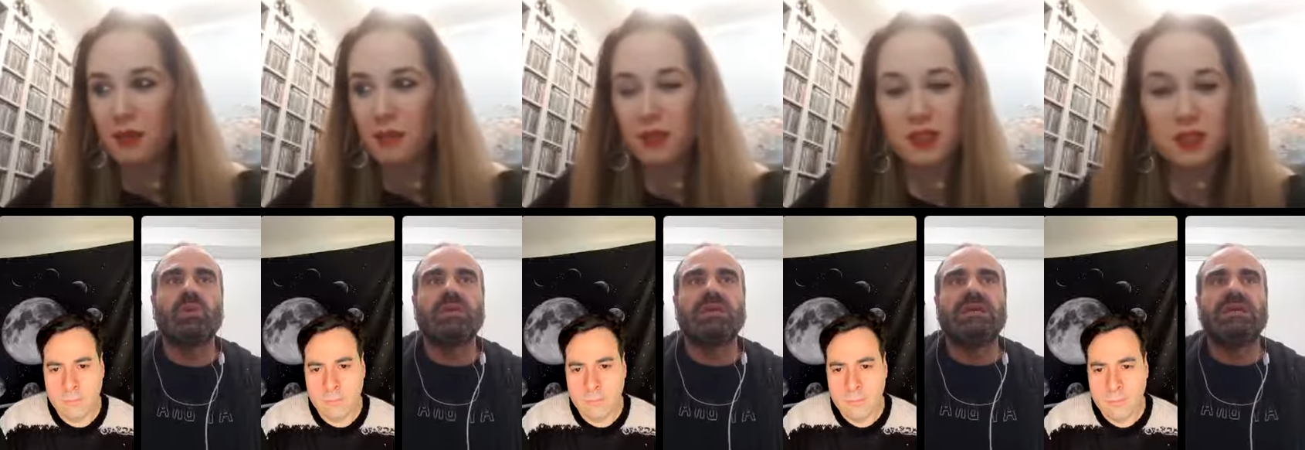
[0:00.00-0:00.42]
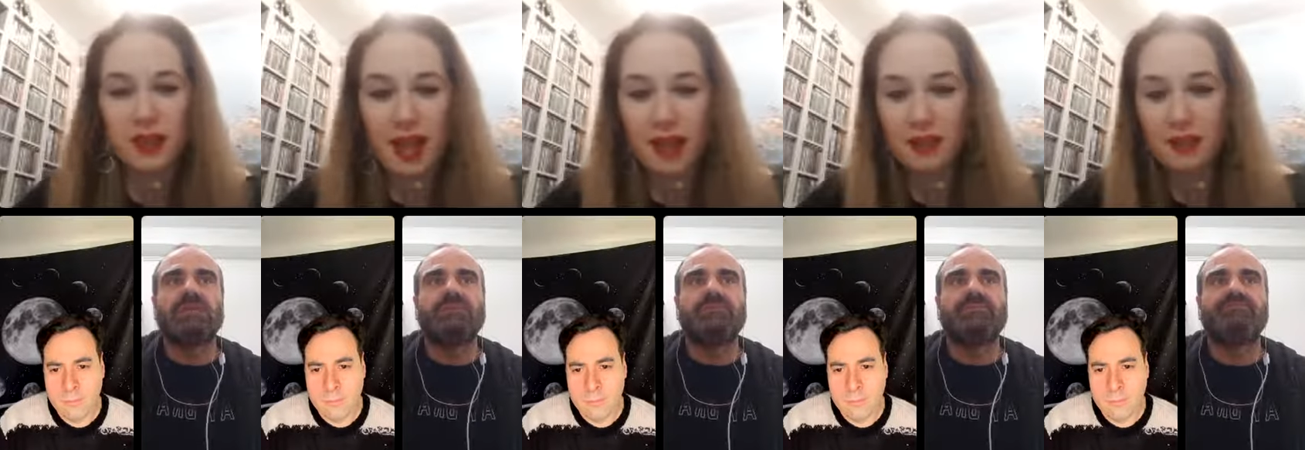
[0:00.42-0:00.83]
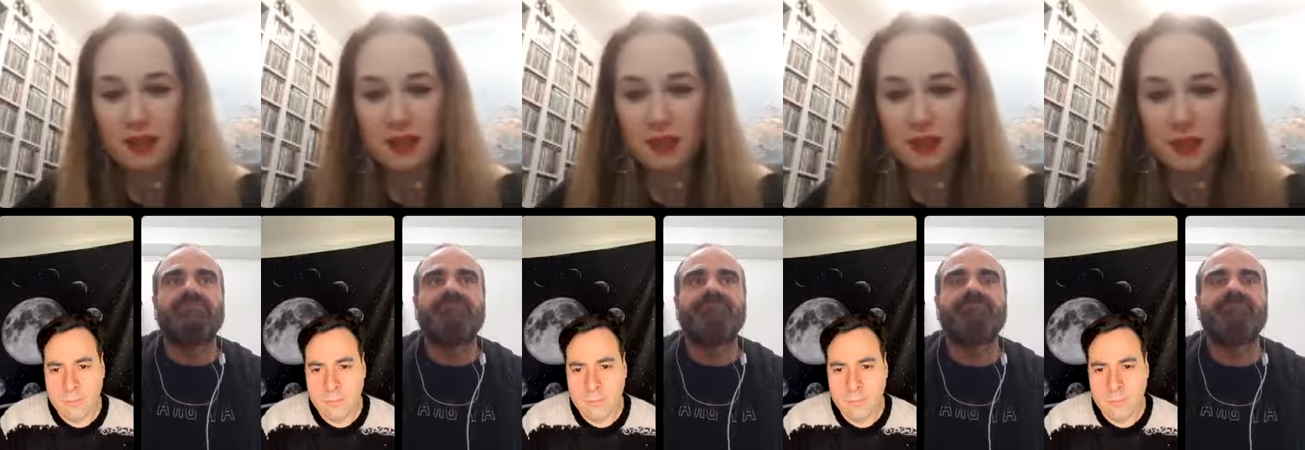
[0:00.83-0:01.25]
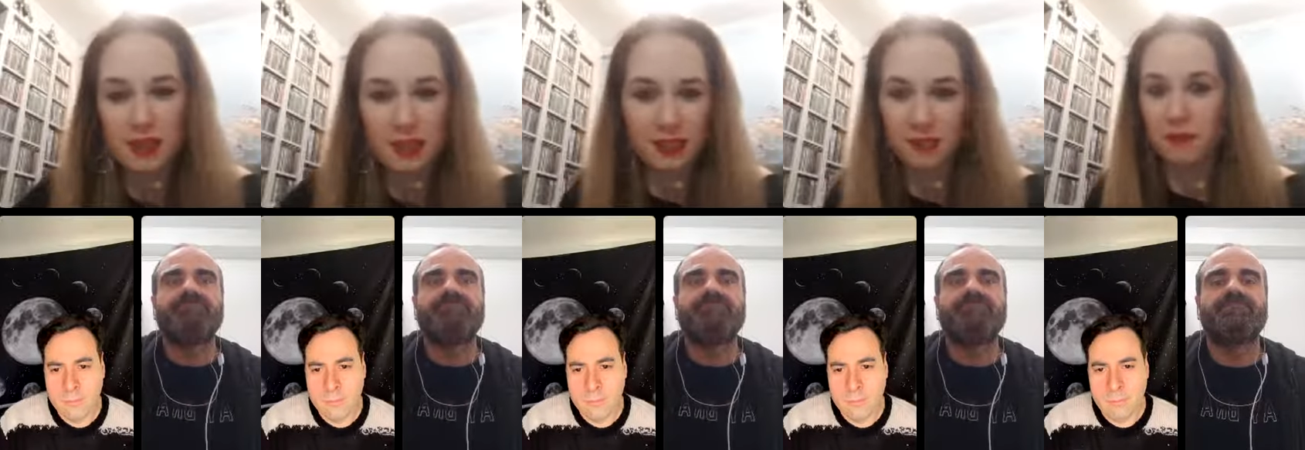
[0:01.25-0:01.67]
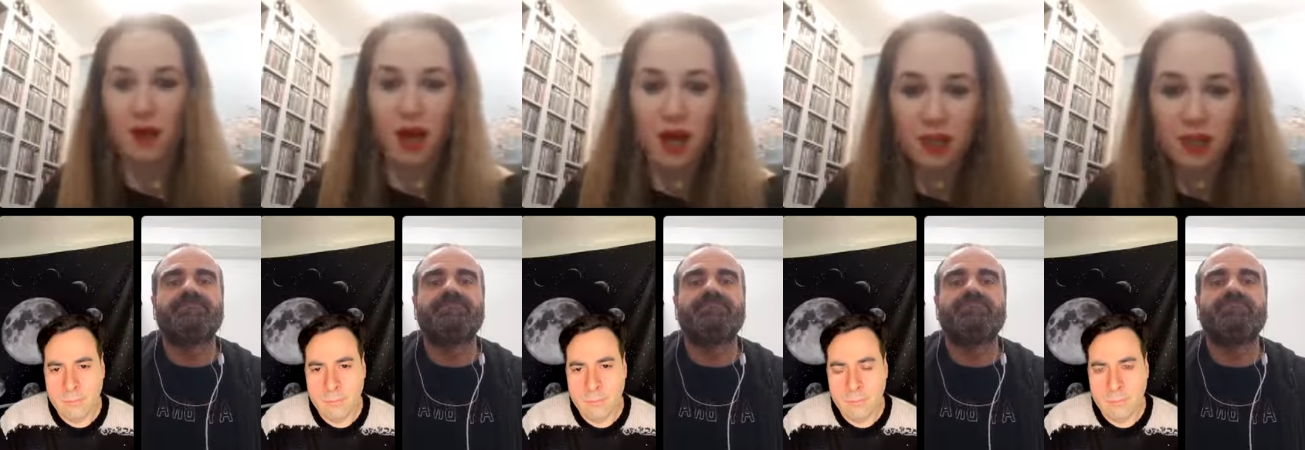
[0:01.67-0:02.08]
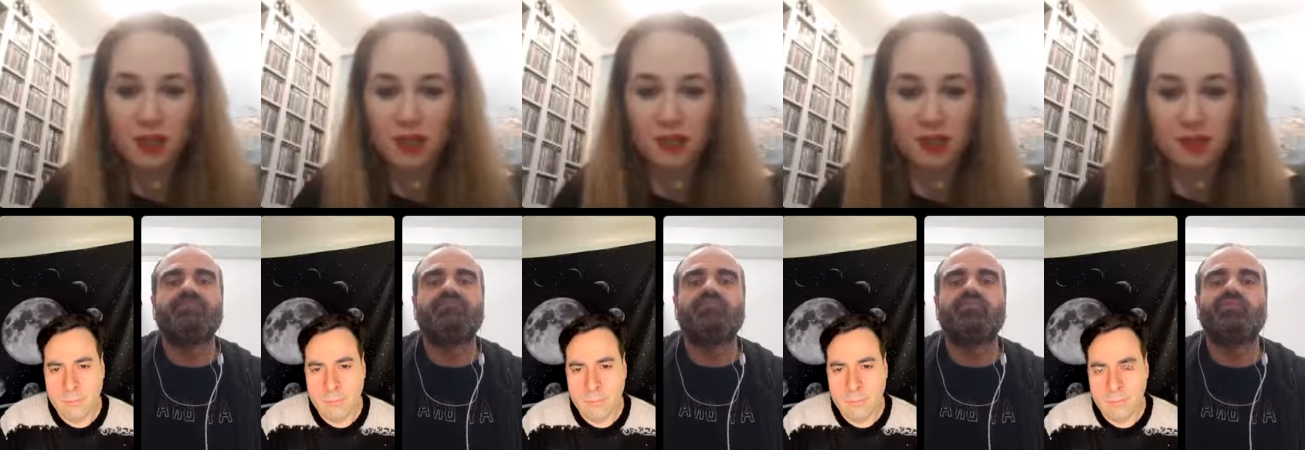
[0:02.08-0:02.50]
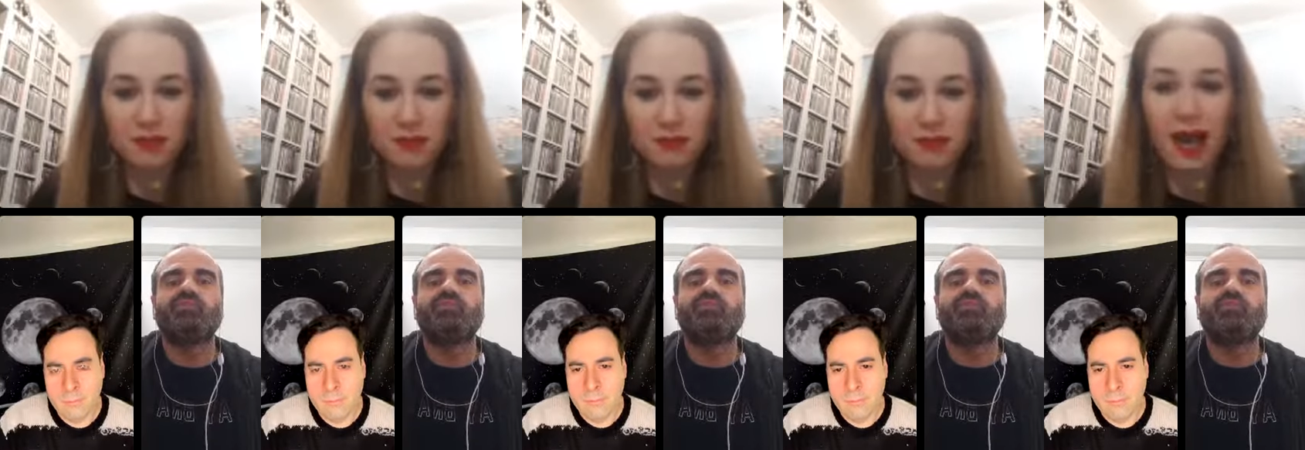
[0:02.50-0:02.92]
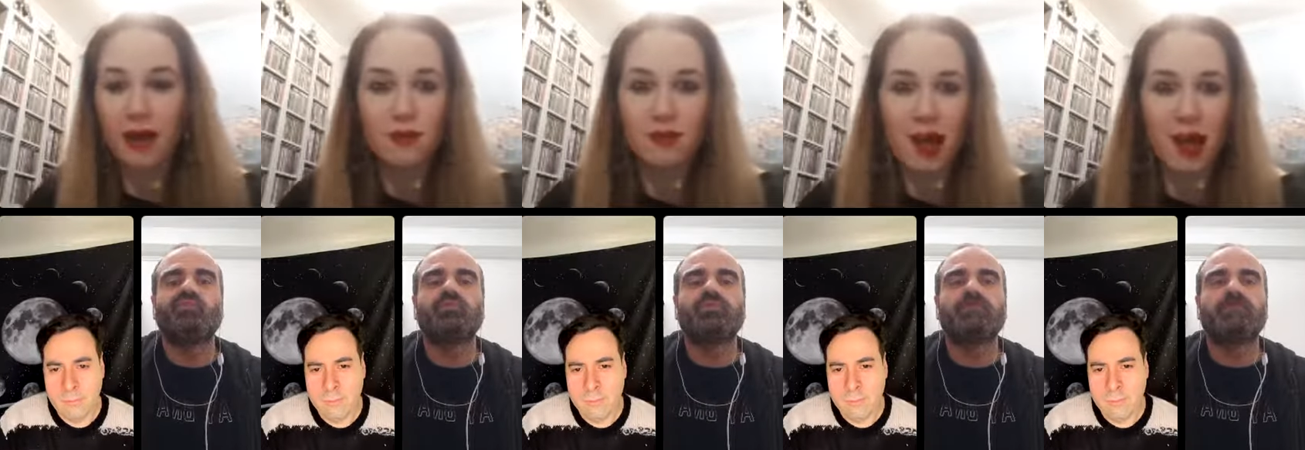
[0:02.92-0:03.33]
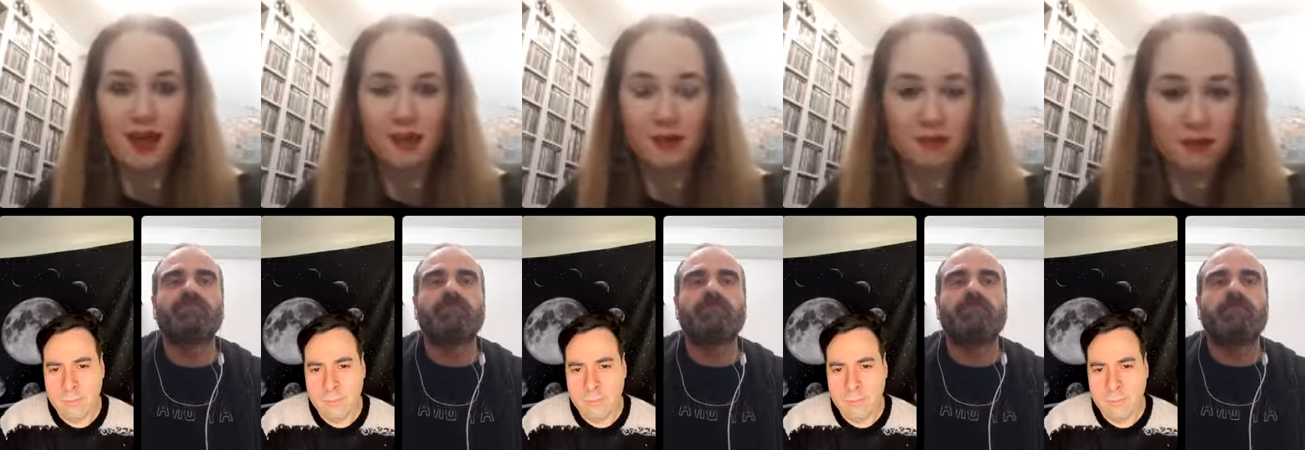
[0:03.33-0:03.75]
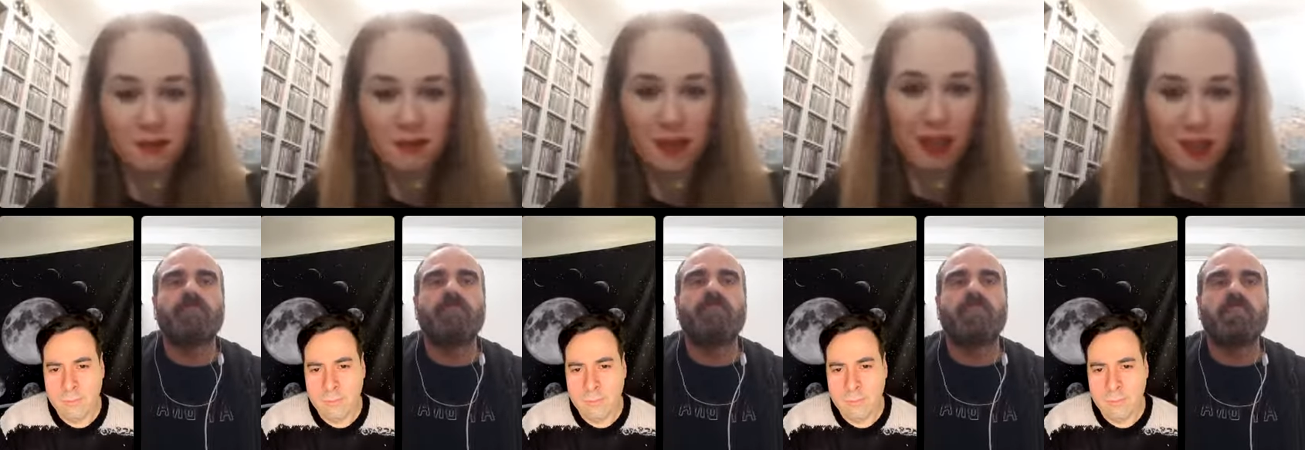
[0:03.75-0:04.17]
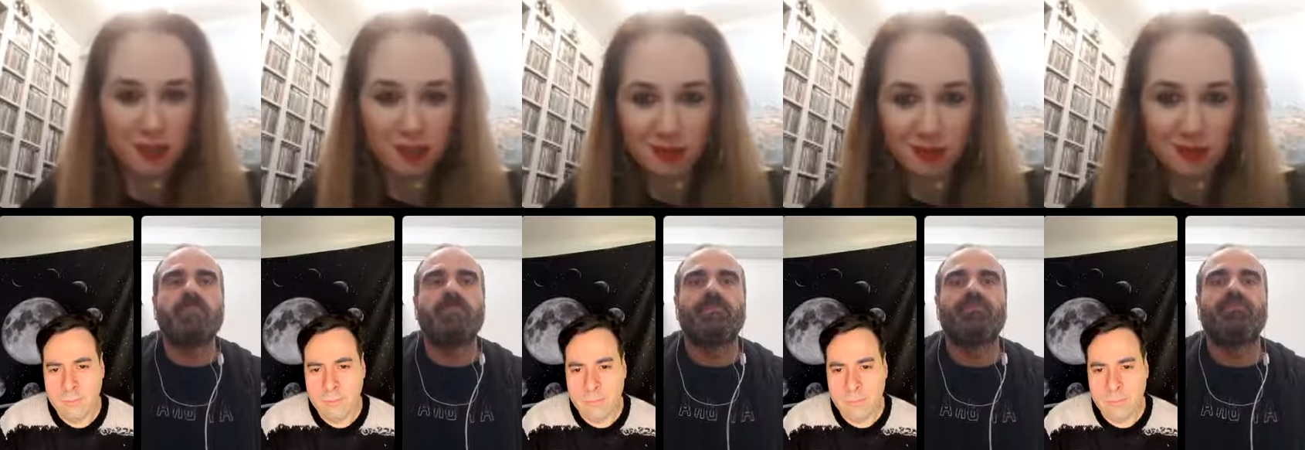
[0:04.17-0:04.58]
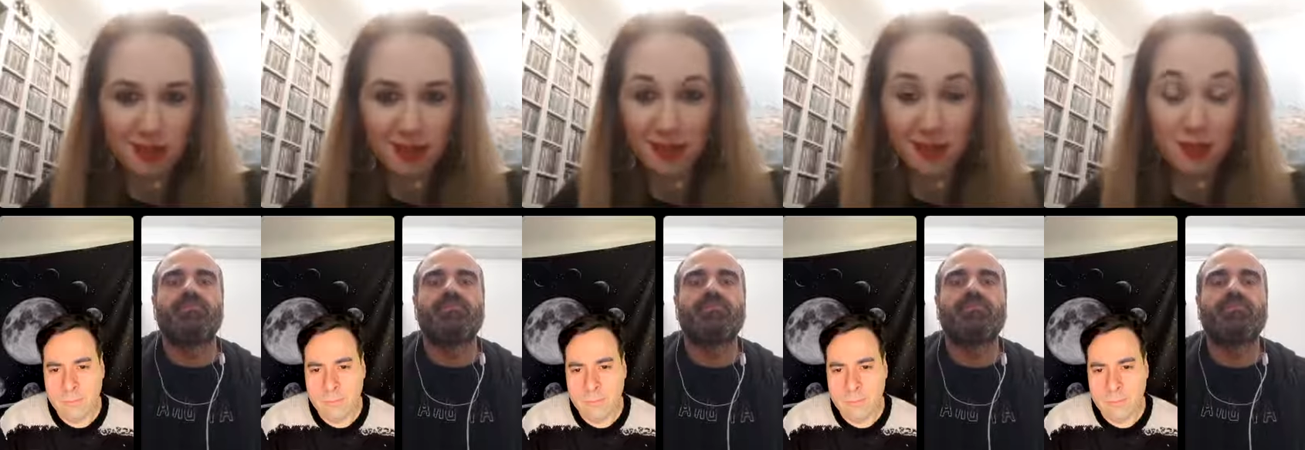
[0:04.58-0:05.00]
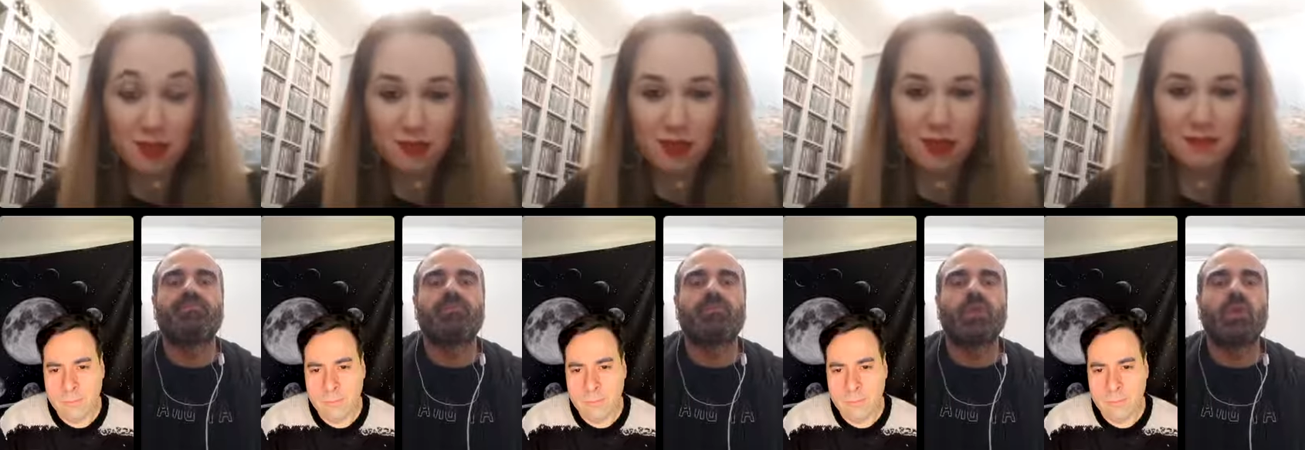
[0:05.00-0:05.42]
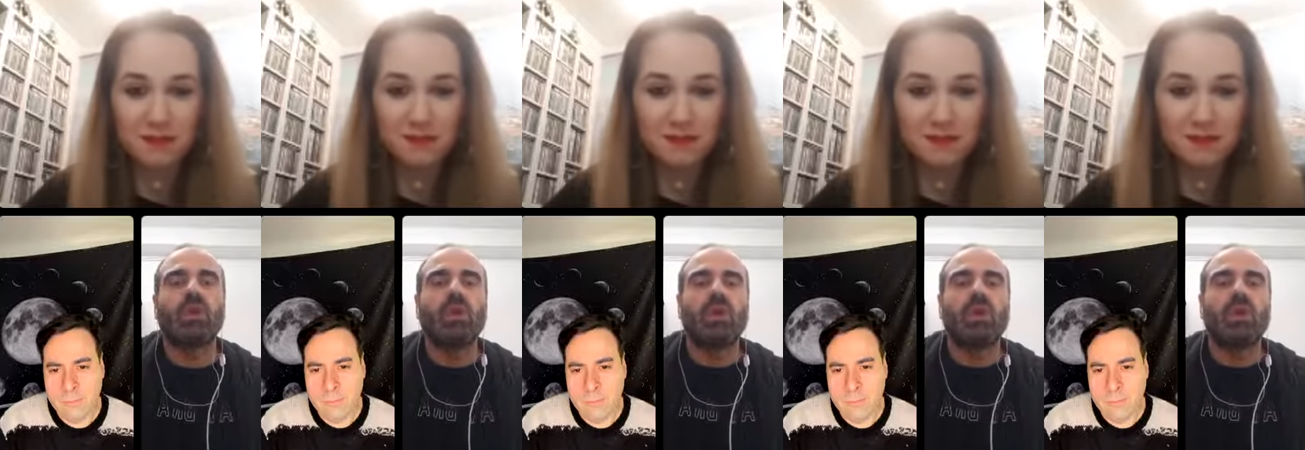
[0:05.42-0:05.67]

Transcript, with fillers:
Speaker 1: personalities you admire, you know, outside of fashion industry?